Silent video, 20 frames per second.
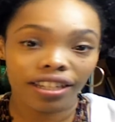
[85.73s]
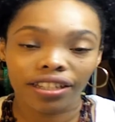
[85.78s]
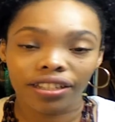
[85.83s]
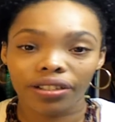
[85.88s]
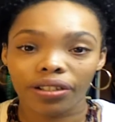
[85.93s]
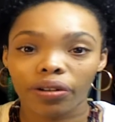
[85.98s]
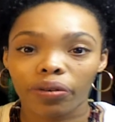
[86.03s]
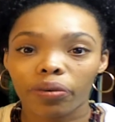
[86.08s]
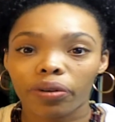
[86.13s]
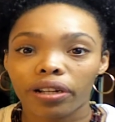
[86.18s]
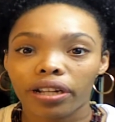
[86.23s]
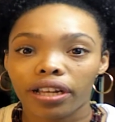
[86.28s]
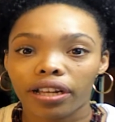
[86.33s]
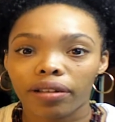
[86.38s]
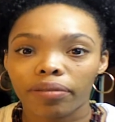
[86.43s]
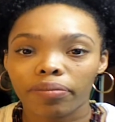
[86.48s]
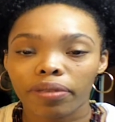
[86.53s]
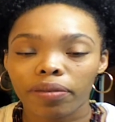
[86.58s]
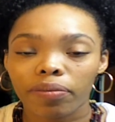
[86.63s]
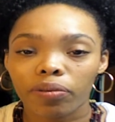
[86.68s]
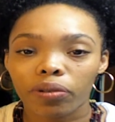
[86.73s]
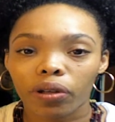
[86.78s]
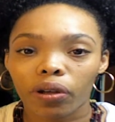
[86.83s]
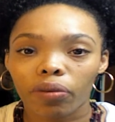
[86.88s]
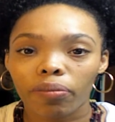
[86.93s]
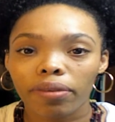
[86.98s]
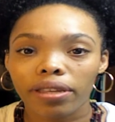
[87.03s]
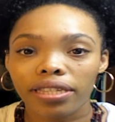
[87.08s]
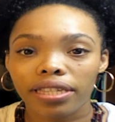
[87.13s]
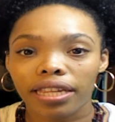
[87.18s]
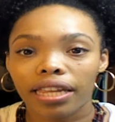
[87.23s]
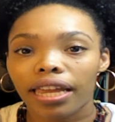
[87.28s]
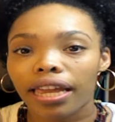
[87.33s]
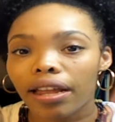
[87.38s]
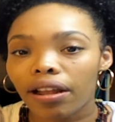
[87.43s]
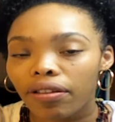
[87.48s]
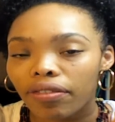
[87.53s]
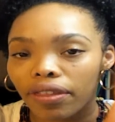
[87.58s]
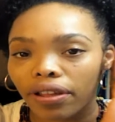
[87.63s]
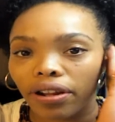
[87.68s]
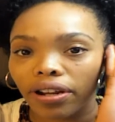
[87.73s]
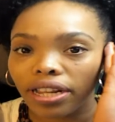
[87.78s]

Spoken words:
you know, when people go missing hair there.